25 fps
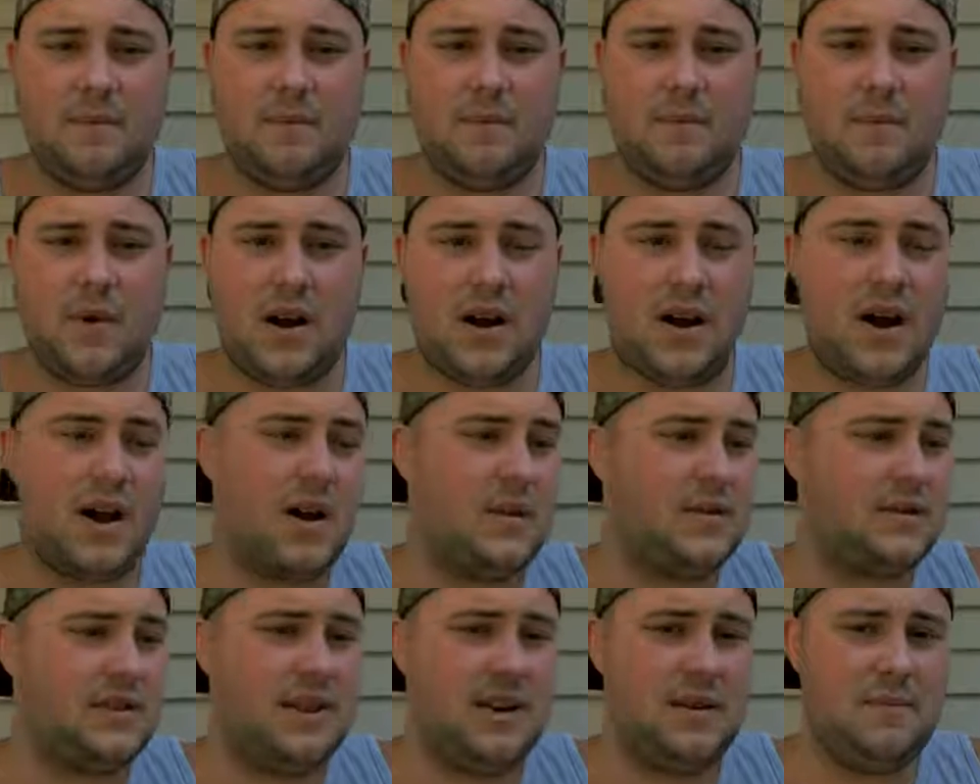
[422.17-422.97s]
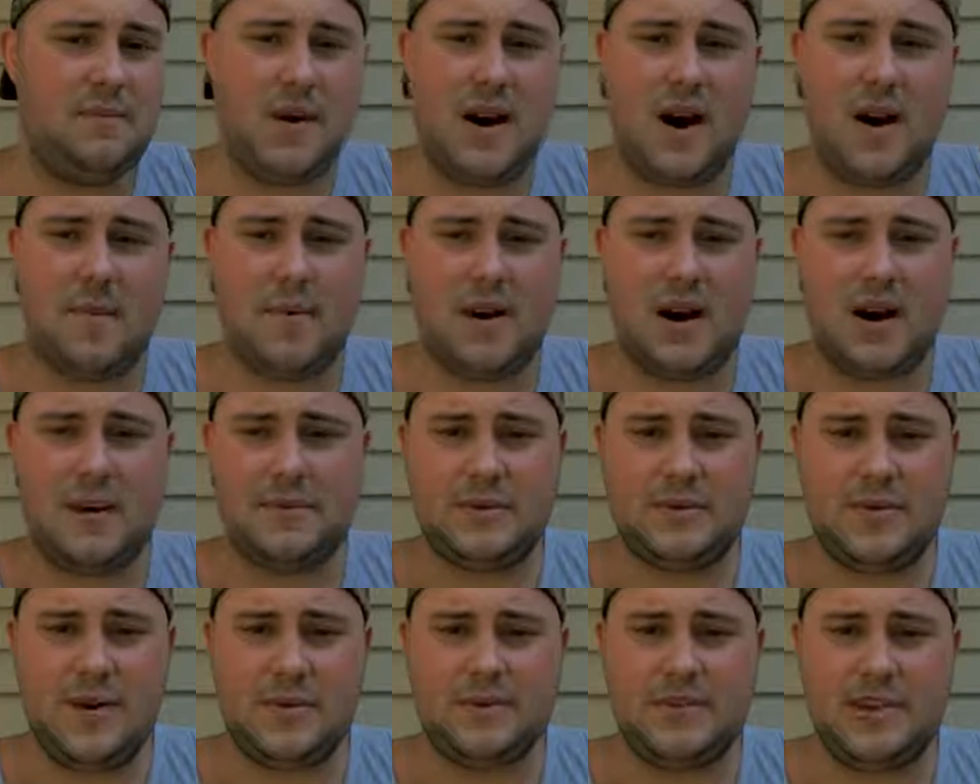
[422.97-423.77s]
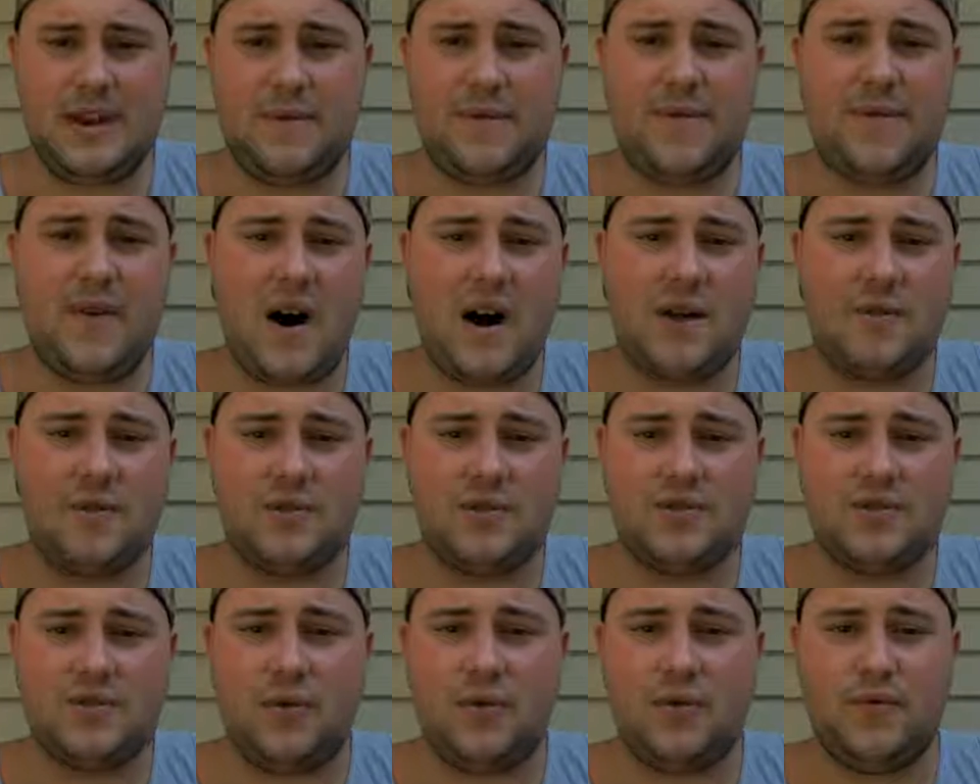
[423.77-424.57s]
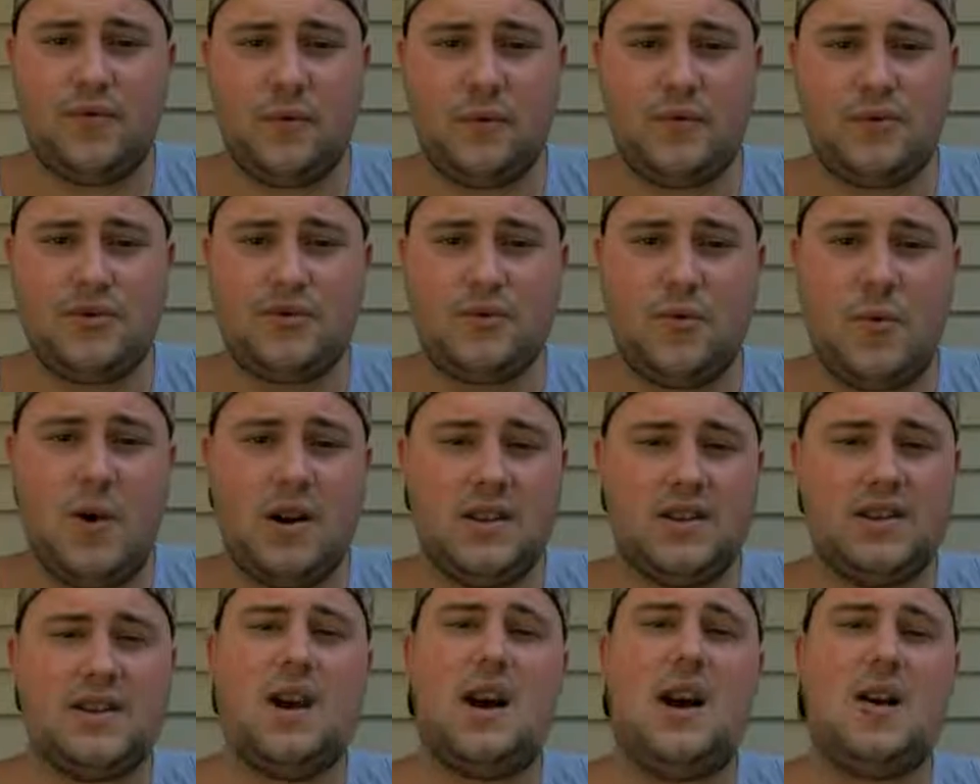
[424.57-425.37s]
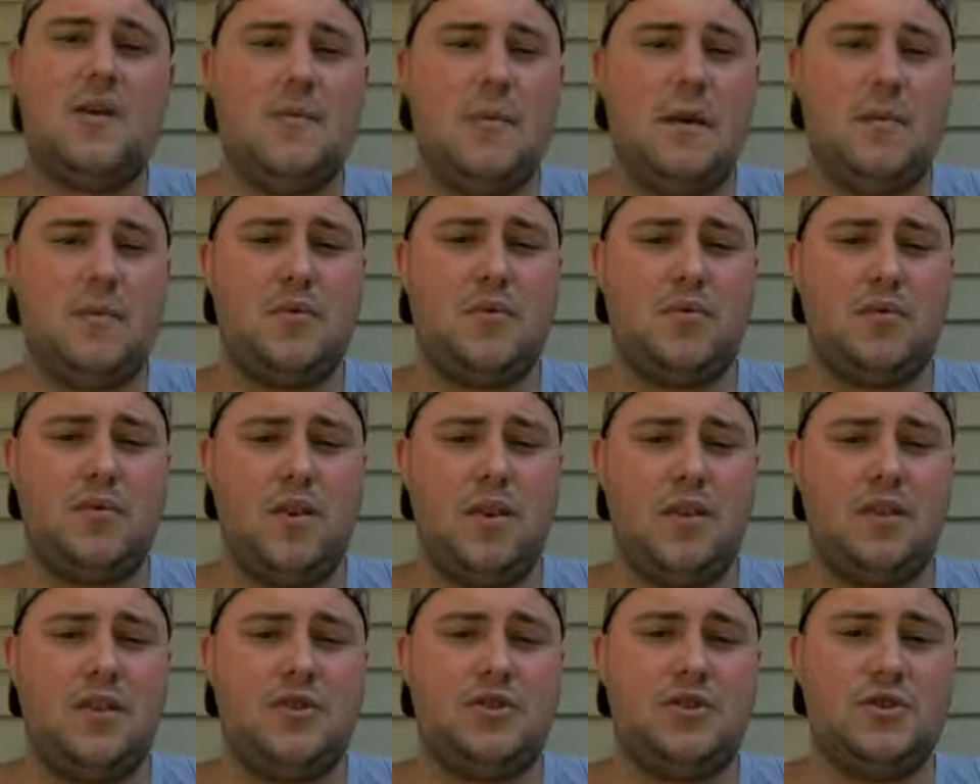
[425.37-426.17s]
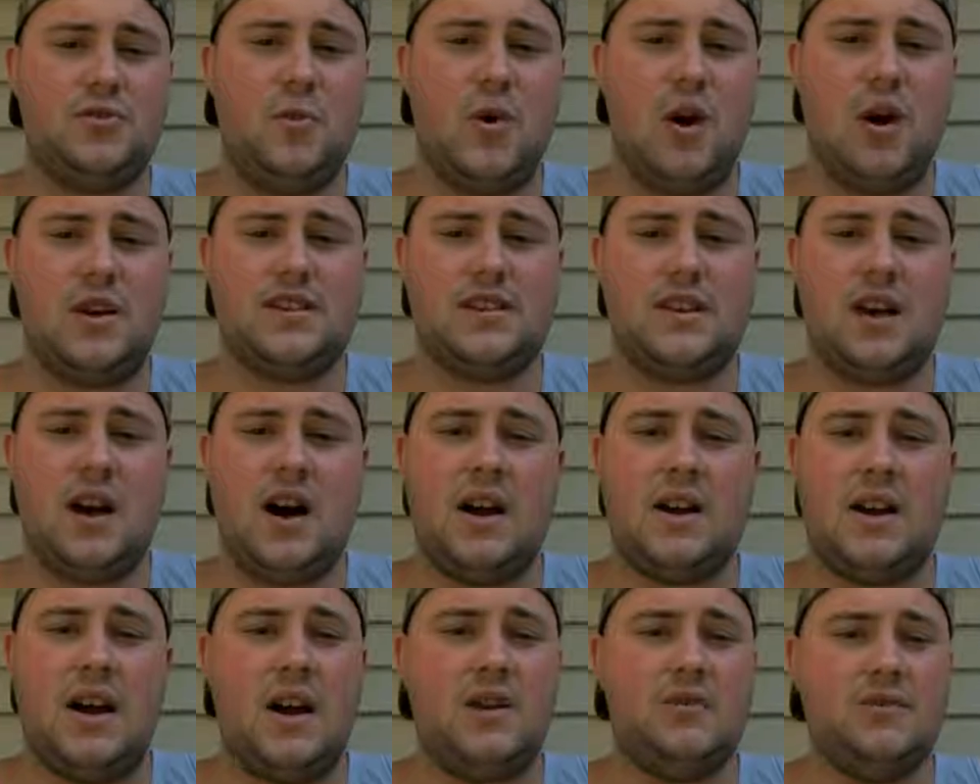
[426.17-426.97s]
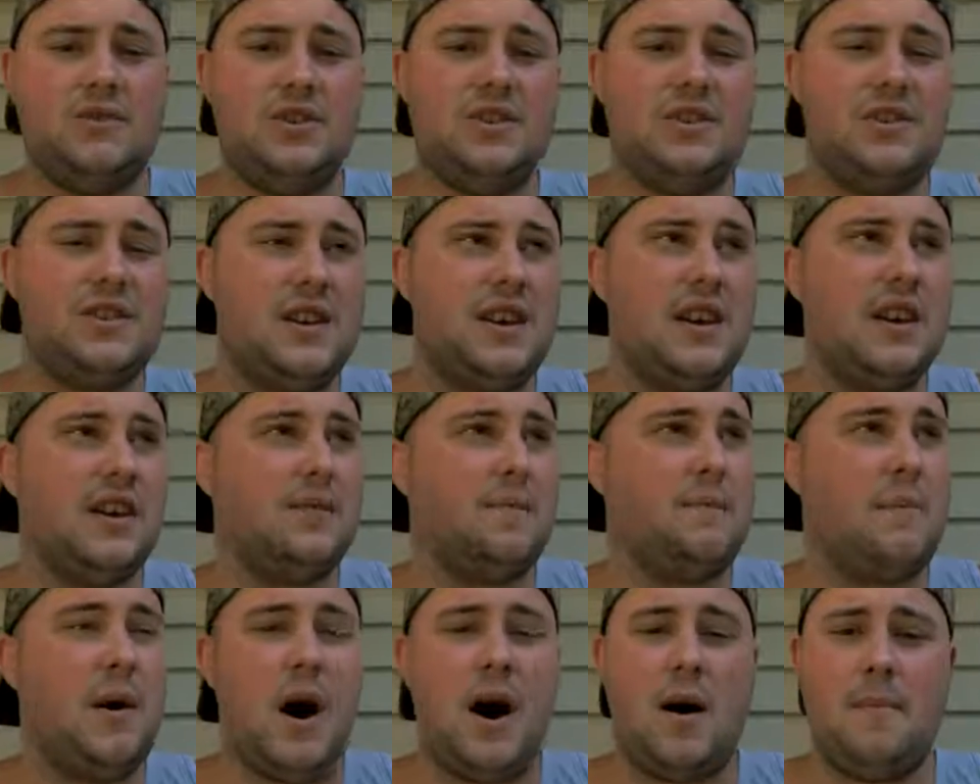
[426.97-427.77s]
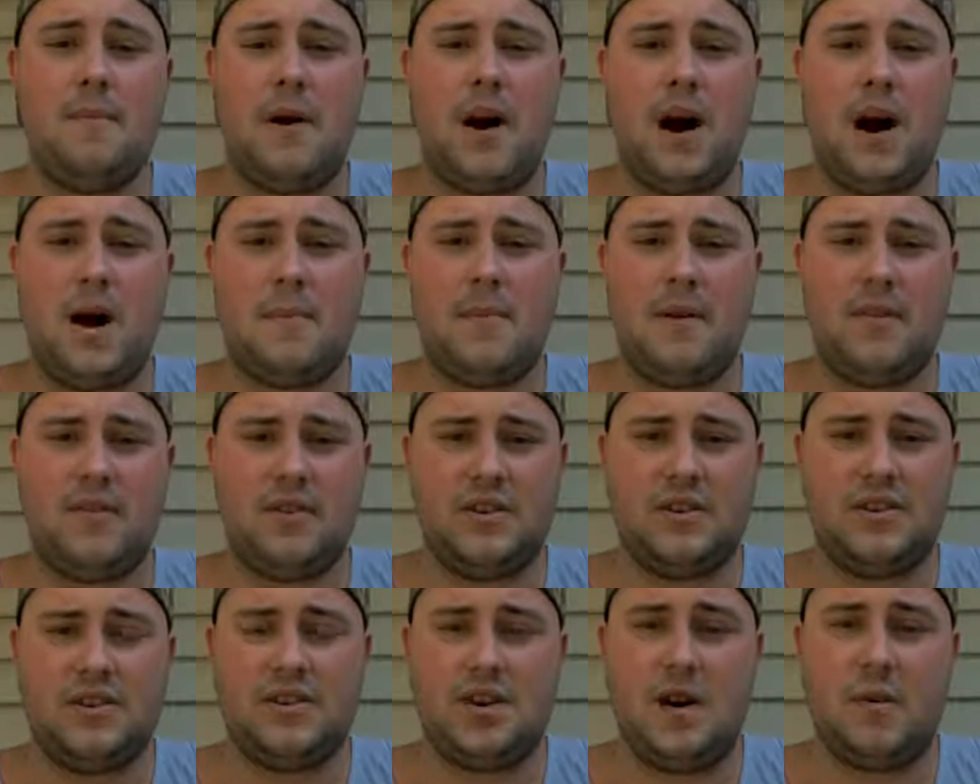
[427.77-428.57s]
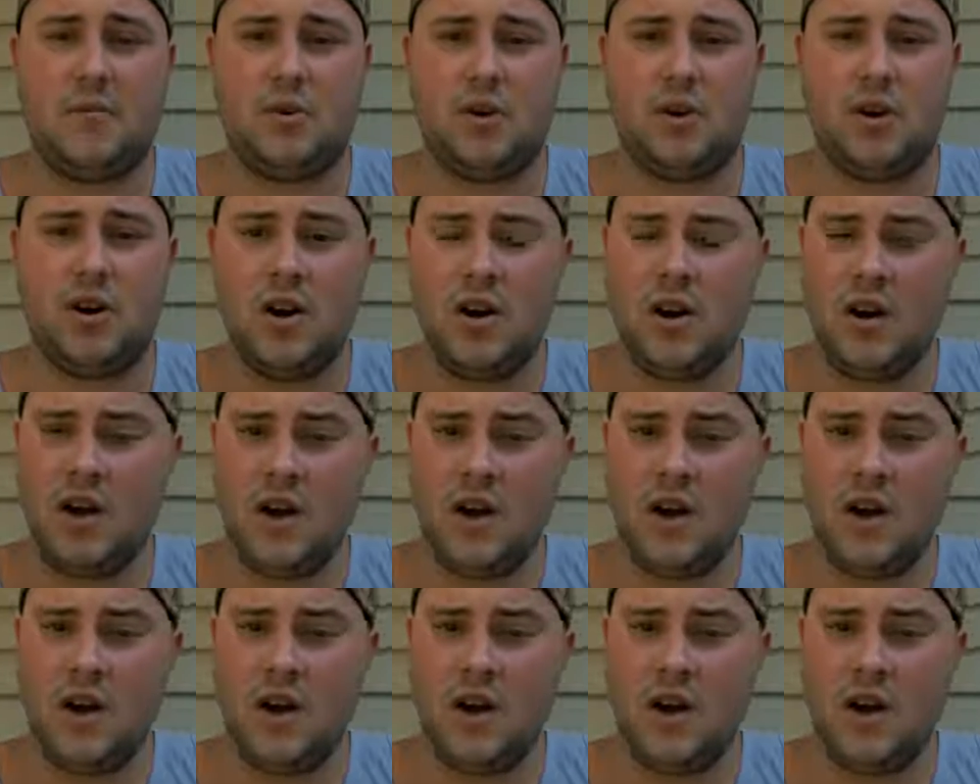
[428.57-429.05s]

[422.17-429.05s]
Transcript: my God, I was eating Bomb Pops when I was like 5 years old from the Schwann's guy. I remember running the Schwann's guy down just to get a Bomb Pop every summer.